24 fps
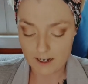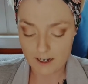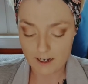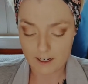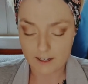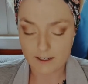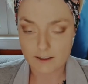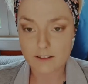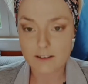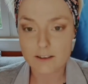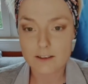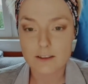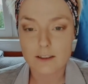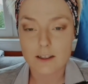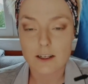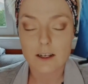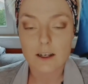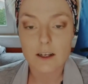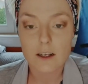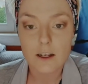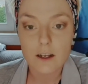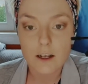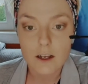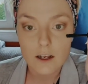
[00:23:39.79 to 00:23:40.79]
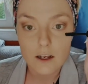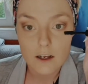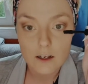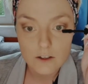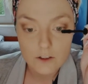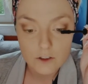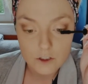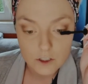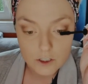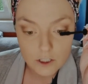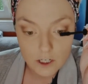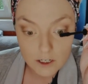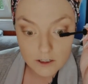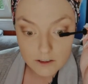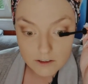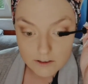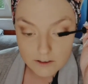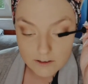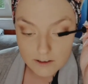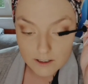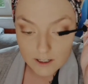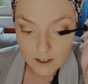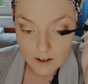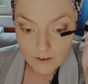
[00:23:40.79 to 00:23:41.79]
It's
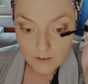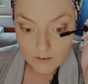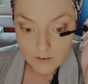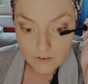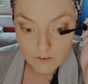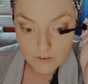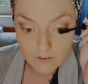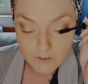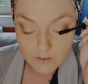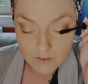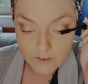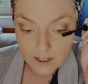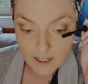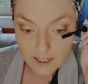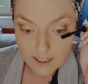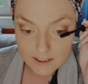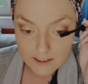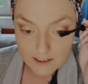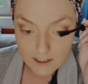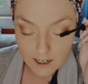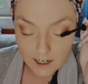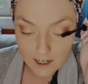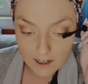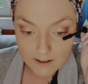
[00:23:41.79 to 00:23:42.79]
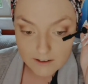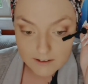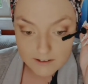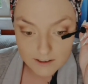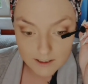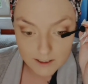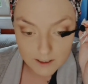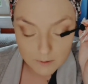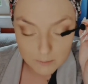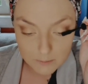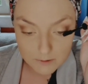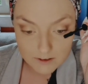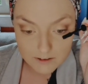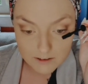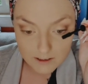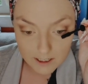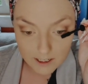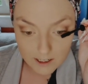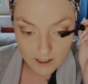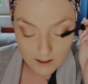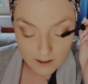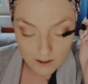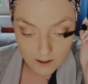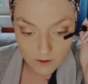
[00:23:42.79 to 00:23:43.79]
just a fantastic
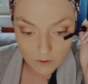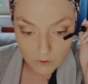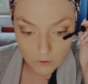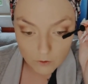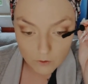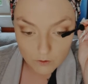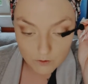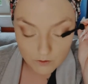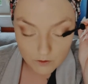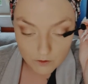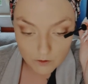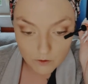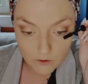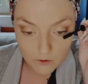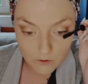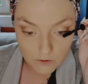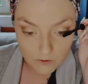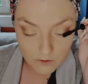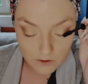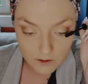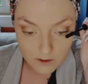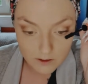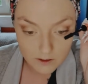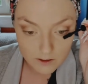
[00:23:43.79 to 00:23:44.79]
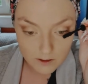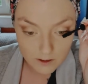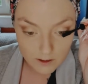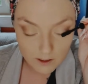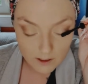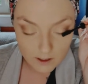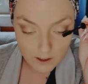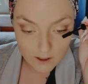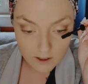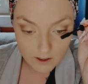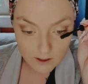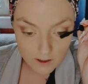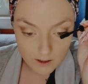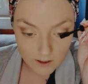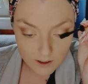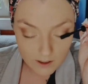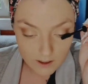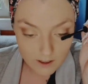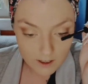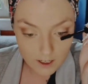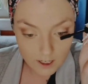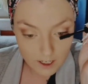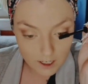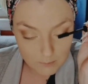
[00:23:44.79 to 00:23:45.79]
mascara overall,
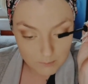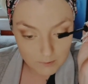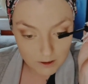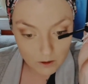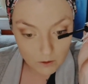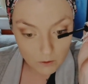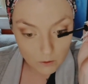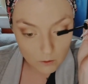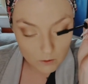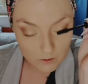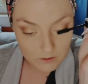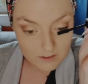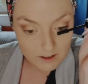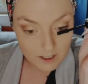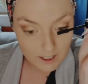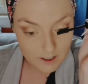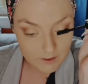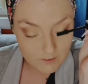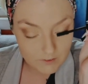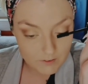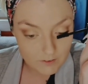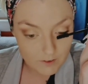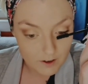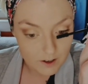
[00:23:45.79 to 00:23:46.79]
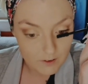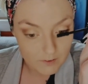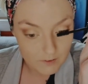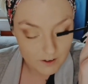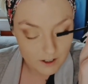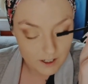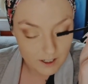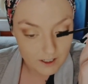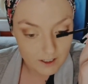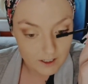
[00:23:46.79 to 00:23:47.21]
and my all-time favourite.